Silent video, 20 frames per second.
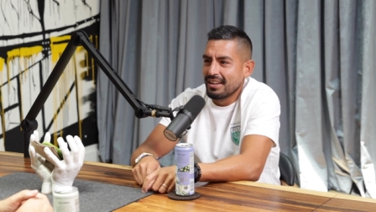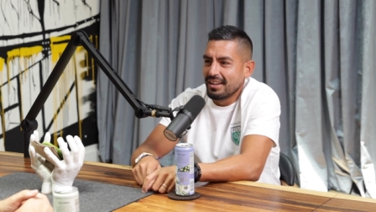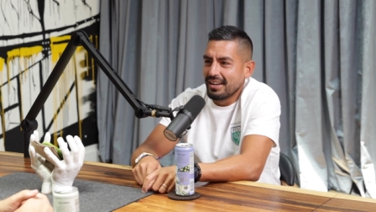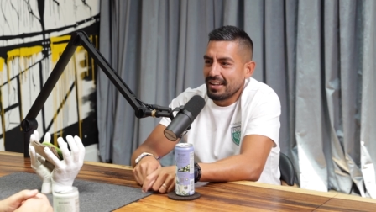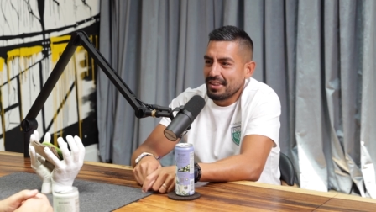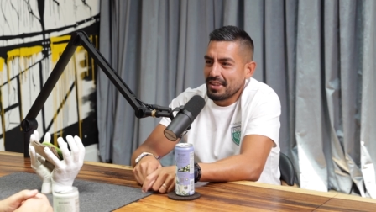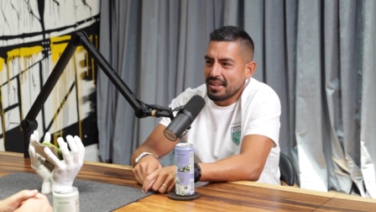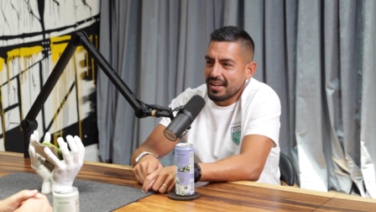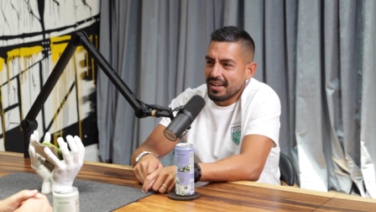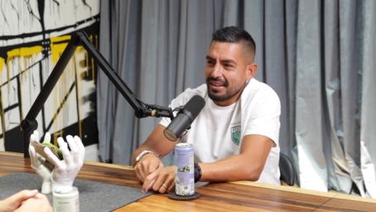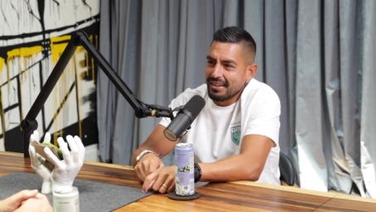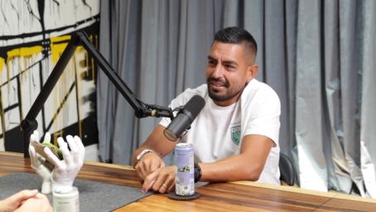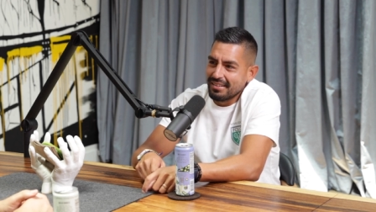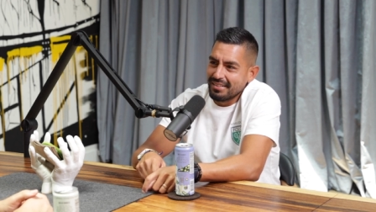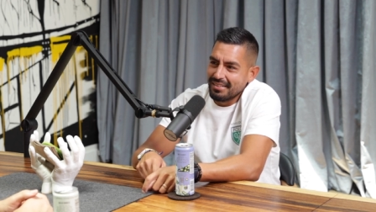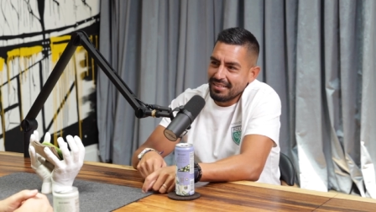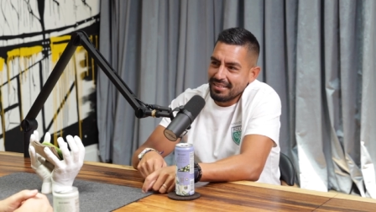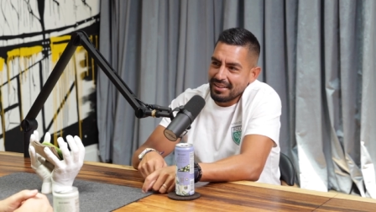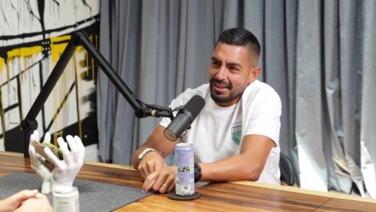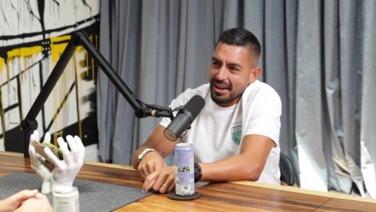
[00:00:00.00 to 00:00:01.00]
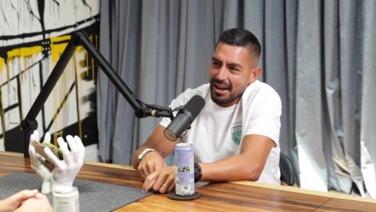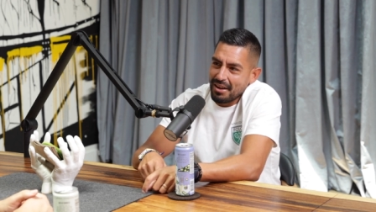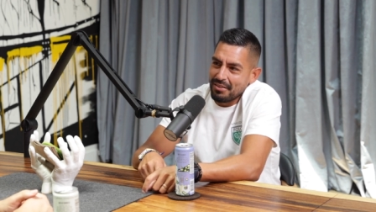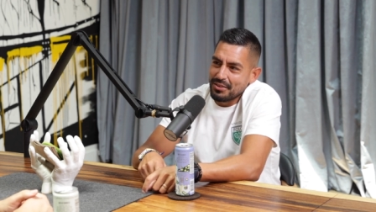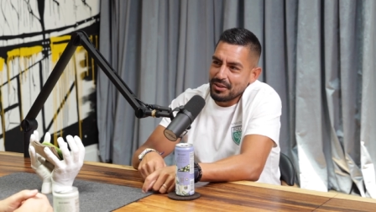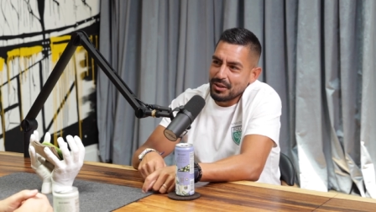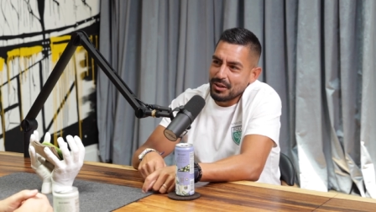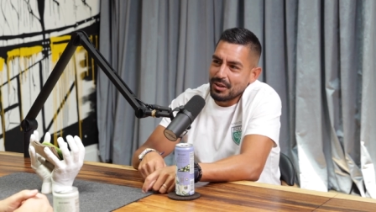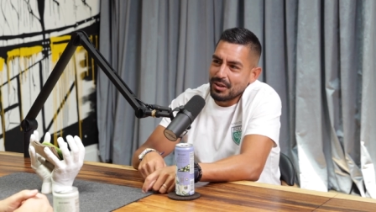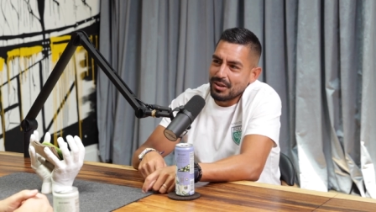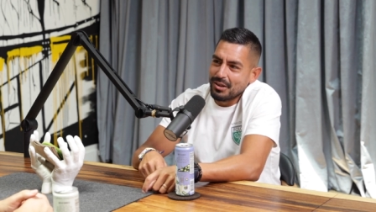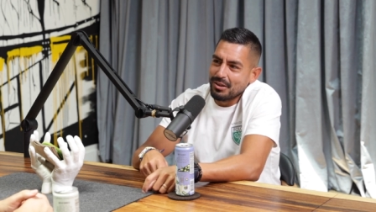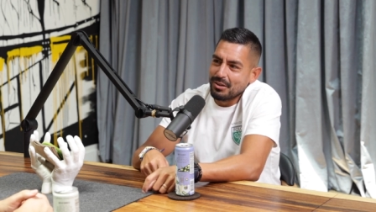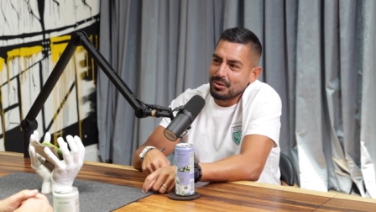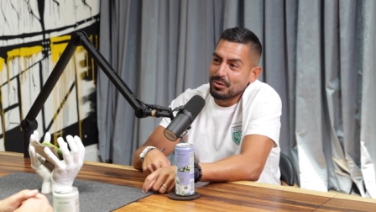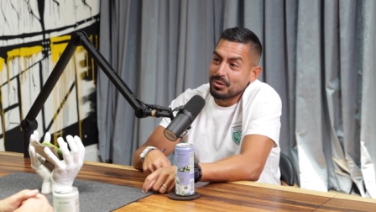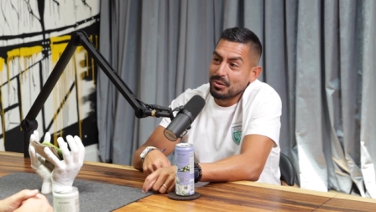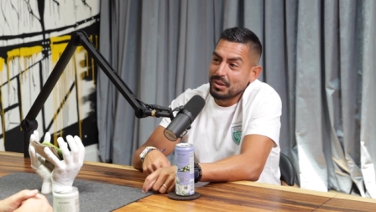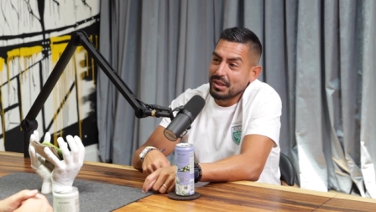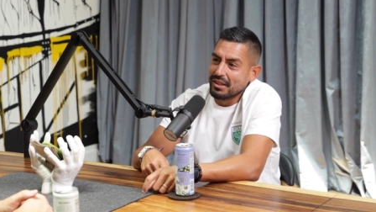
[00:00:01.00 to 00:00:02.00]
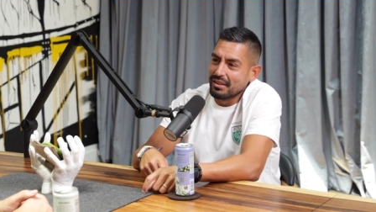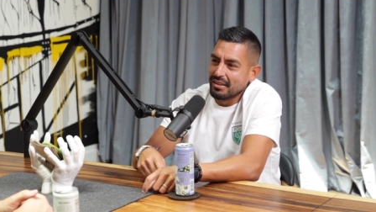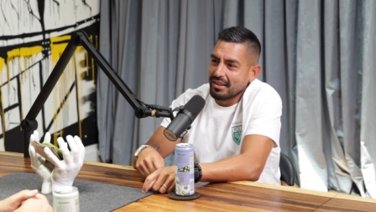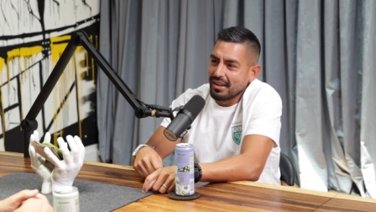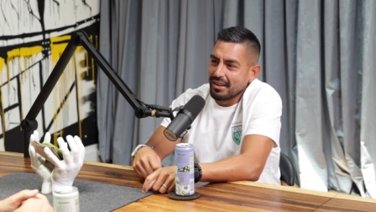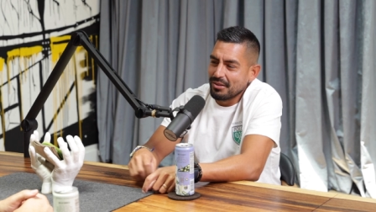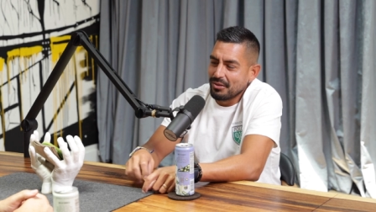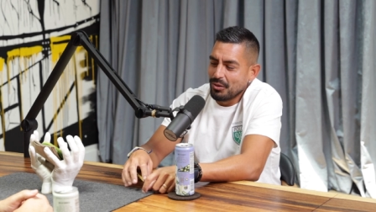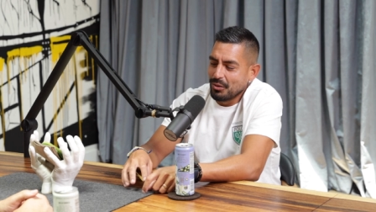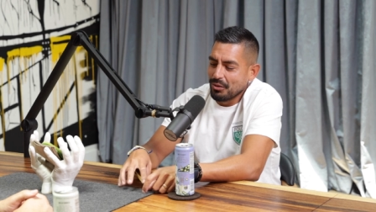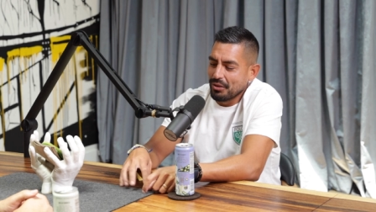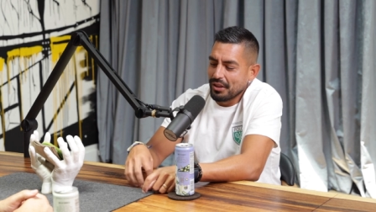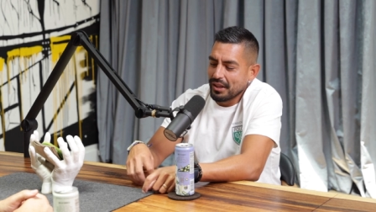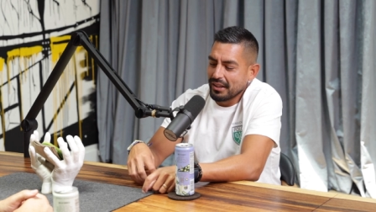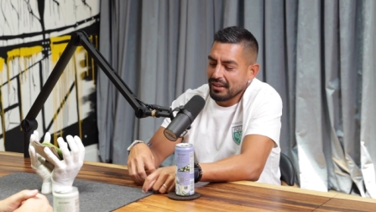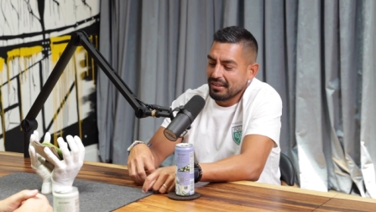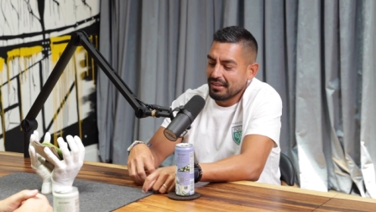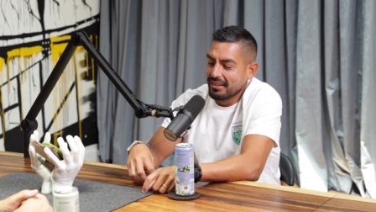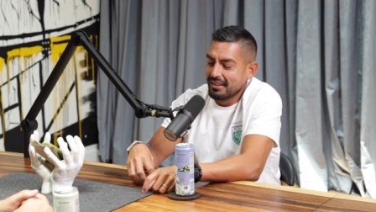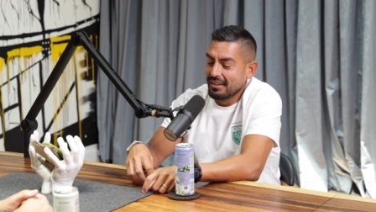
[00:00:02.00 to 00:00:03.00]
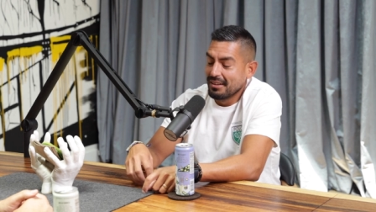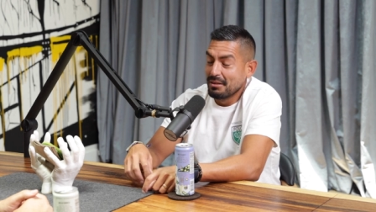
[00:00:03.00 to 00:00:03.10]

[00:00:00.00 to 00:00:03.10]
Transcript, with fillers: and then caviar, uni, that whole thing.